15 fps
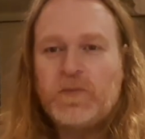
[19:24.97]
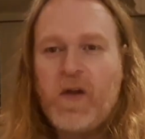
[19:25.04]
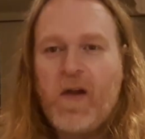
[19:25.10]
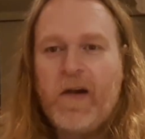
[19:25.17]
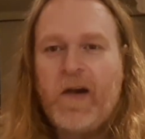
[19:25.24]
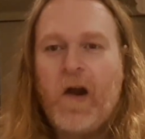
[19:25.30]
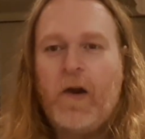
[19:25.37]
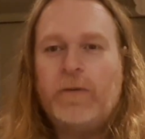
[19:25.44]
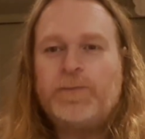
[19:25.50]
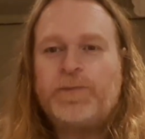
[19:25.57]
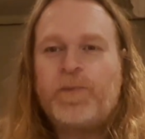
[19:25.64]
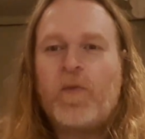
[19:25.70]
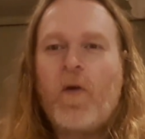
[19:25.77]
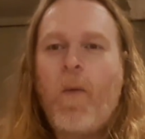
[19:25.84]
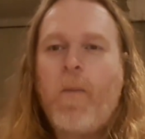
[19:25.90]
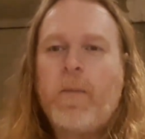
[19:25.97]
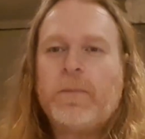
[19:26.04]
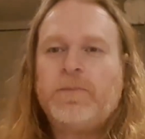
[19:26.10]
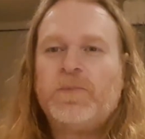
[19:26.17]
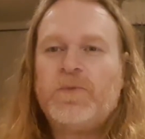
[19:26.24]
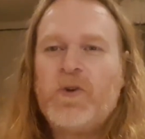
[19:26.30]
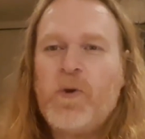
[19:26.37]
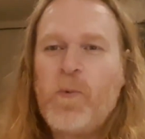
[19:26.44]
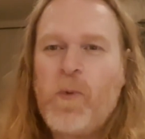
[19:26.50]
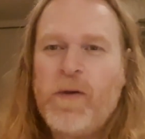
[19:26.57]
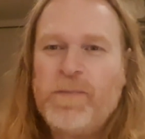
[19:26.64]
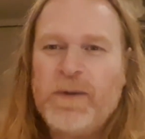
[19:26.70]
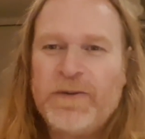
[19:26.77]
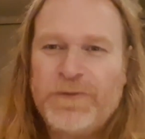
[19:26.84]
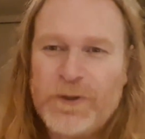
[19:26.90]
There you go. You were
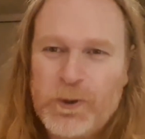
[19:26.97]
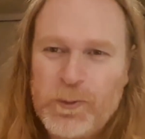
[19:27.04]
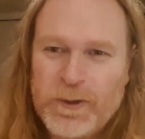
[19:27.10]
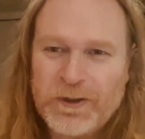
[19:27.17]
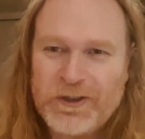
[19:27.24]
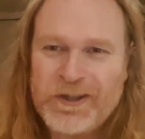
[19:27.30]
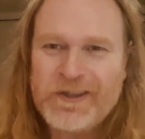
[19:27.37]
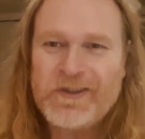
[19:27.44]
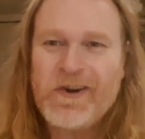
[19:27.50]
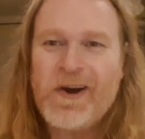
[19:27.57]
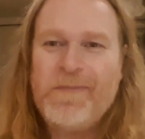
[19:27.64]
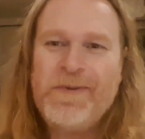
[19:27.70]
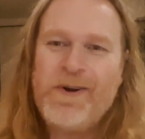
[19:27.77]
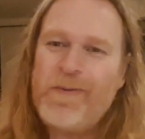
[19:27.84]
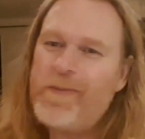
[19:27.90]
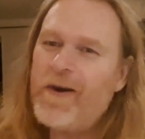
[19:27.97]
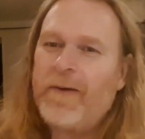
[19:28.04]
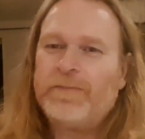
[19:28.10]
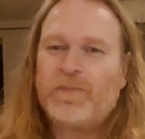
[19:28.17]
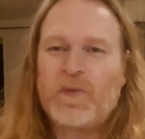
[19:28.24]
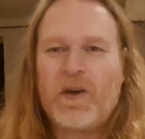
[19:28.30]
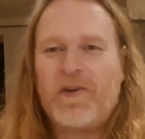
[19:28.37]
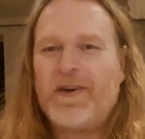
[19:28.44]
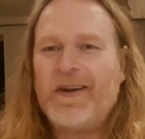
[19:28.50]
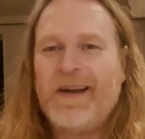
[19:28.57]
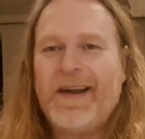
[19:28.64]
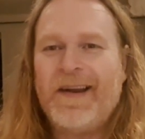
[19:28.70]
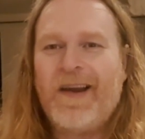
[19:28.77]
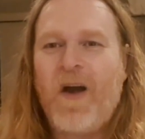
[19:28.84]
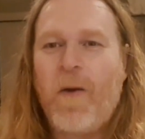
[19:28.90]
with me for almost the entire meal, but I'm going
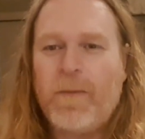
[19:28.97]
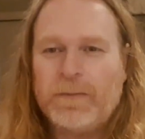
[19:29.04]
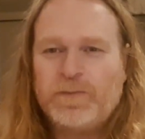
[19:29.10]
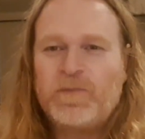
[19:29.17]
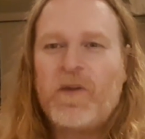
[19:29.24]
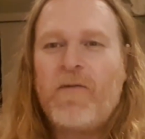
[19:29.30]
to let you go.